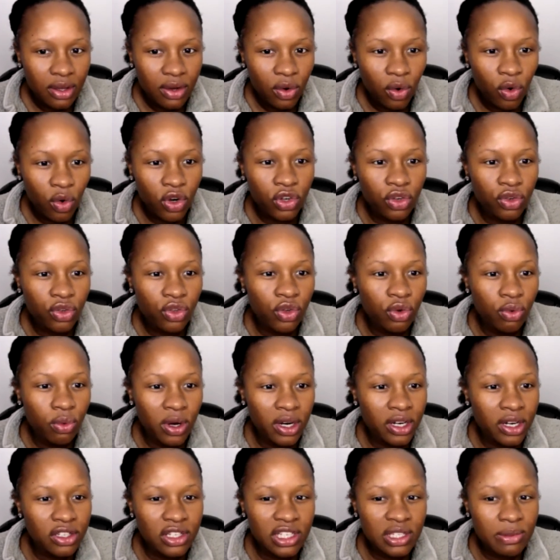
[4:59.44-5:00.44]
Or do you
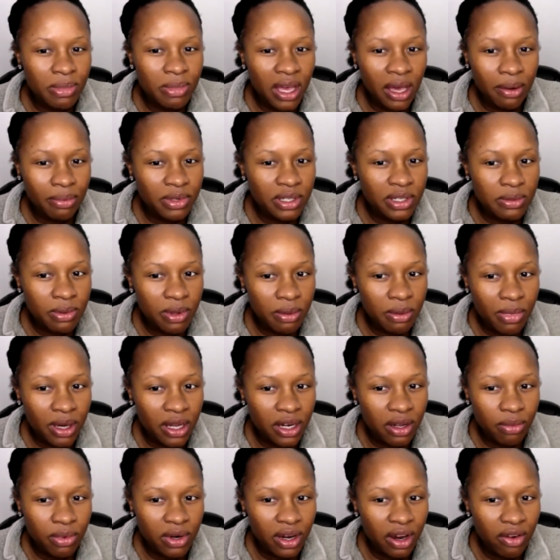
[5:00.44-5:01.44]
want to just be able to spend
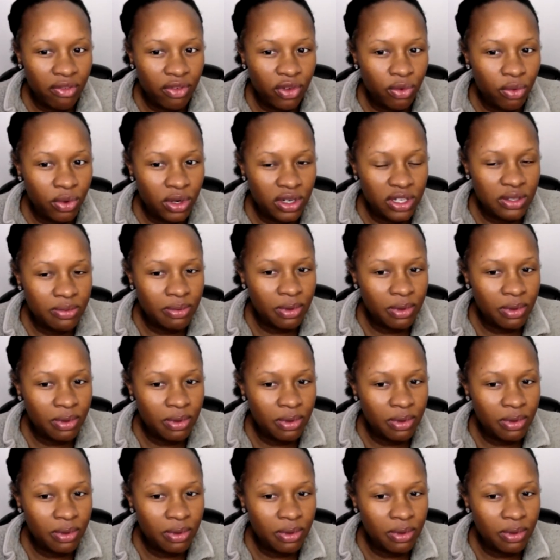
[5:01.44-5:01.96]
money whenever you want to